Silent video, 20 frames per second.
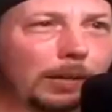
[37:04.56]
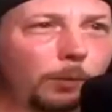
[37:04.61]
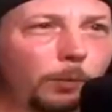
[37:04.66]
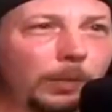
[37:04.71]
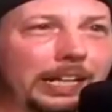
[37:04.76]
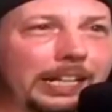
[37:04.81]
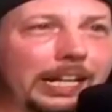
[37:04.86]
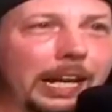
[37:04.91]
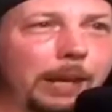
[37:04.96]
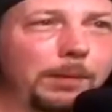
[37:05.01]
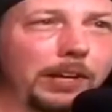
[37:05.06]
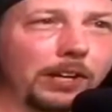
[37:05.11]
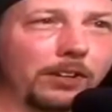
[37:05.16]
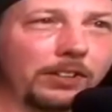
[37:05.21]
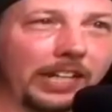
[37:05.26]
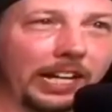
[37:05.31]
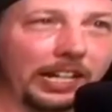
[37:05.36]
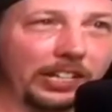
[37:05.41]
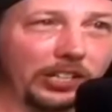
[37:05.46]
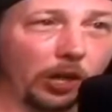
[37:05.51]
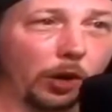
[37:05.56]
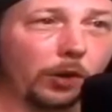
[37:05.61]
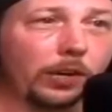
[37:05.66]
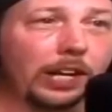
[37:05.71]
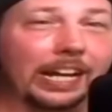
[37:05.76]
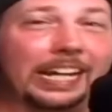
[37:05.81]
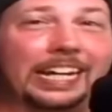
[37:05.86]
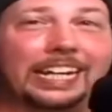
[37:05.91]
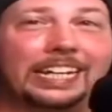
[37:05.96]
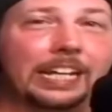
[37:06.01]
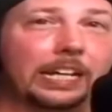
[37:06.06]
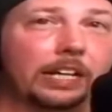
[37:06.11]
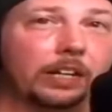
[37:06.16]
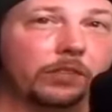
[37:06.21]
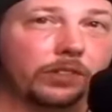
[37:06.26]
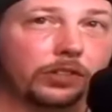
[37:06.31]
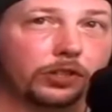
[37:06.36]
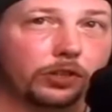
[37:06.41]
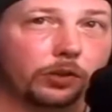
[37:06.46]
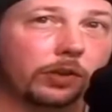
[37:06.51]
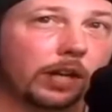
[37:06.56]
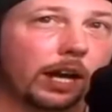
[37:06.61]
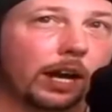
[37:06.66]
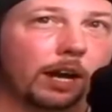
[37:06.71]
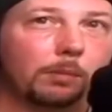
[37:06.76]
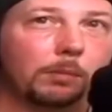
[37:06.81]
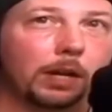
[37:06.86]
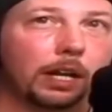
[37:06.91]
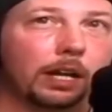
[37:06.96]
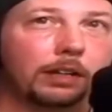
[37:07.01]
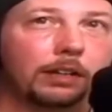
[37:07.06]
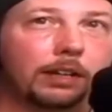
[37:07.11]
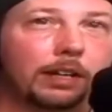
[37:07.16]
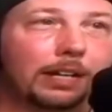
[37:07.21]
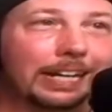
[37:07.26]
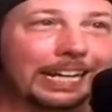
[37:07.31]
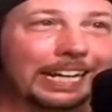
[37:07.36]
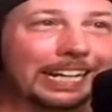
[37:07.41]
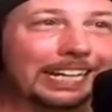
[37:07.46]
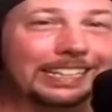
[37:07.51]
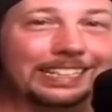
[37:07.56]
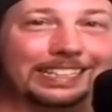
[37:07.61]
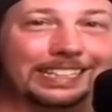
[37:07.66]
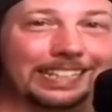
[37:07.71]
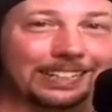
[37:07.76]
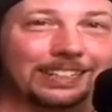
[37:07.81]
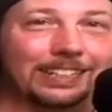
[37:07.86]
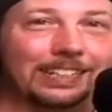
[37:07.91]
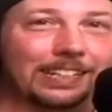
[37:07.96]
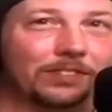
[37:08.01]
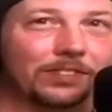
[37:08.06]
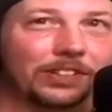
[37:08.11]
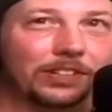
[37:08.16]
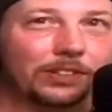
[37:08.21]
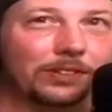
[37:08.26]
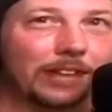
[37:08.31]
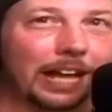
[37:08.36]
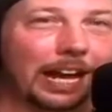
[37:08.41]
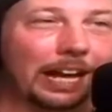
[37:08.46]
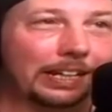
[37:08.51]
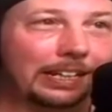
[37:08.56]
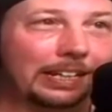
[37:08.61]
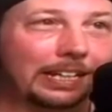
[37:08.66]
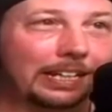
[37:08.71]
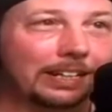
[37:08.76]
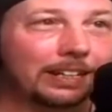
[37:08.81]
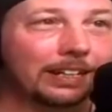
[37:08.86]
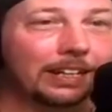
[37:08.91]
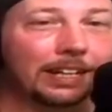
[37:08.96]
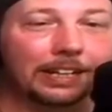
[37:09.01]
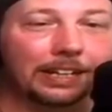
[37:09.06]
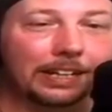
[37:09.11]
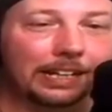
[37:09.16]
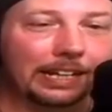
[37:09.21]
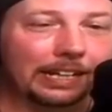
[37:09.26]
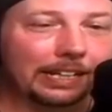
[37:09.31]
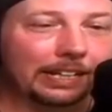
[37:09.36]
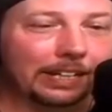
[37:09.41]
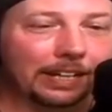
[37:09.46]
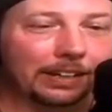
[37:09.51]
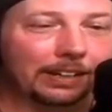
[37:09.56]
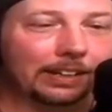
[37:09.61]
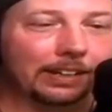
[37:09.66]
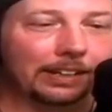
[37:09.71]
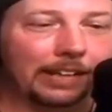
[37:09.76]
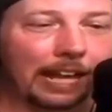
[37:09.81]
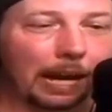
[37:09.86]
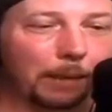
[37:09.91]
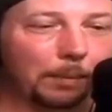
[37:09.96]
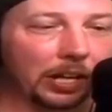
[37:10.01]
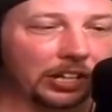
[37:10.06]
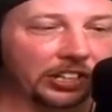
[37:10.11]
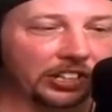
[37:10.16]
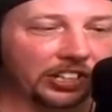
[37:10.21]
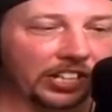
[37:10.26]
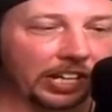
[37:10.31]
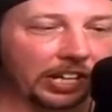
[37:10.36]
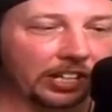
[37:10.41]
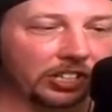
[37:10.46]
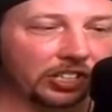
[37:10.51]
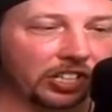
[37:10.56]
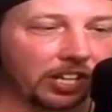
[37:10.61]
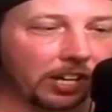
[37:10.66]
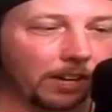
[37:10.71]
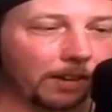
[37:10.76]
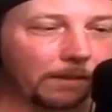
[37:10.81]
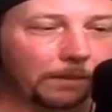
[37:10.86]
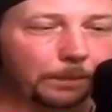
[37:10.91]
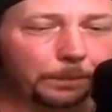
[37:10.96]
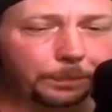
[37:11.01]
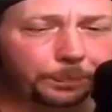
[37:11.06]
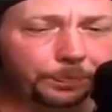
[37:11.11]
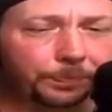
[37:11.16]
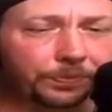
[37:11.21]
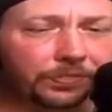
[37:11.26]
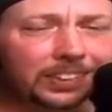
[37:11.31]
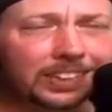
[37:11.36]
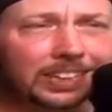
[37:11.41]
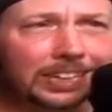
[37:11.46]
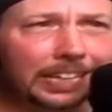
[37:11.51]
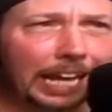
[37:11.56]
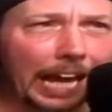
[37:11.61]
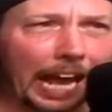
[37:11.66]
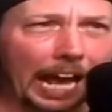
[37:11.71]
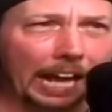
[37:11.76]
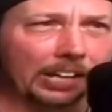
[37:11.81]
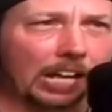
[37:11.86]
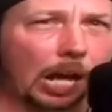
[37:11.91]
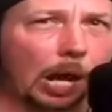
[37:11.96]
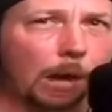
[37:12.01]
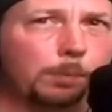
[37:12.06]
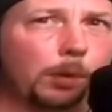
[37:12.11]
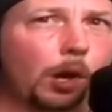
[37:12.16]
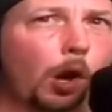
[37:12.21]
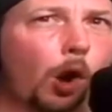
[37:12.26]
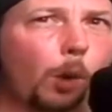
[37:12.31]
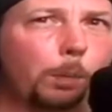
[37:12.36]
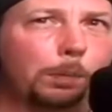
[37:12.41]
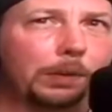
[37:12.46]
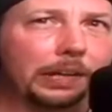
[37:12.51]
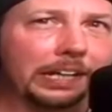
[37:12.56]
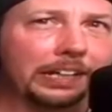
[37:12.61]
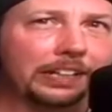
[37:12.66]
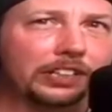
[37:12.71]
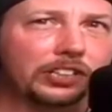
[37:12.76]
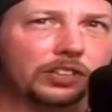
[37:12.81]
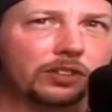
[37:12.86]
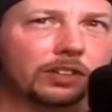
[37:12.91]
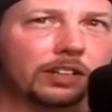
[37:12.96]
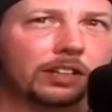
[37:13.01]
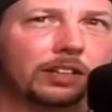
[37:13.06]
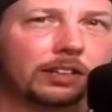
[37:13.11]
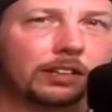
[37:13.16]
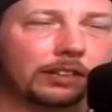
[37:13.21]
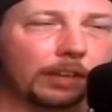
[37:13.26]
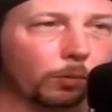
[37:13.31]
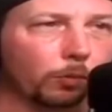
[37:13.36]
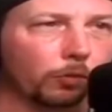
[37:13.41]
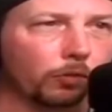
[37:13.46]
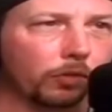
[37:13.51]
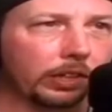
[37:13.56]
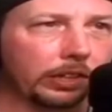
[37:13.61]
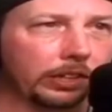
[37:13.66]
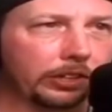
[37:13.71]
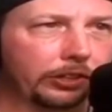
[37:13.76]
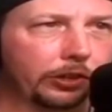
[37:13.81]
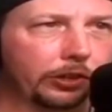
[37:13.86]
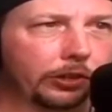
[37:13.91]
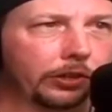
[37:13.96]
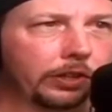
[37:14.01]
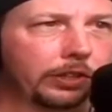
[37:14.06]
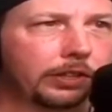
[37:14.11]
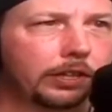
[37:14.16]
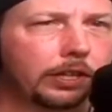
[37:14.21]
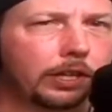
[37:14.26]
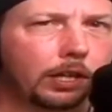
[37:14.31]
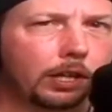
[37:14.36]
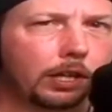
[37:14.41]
when he came here to Daytona, he didn't even do that, man. He didn't even do that. He came on stage there, had a couple openings that were really good.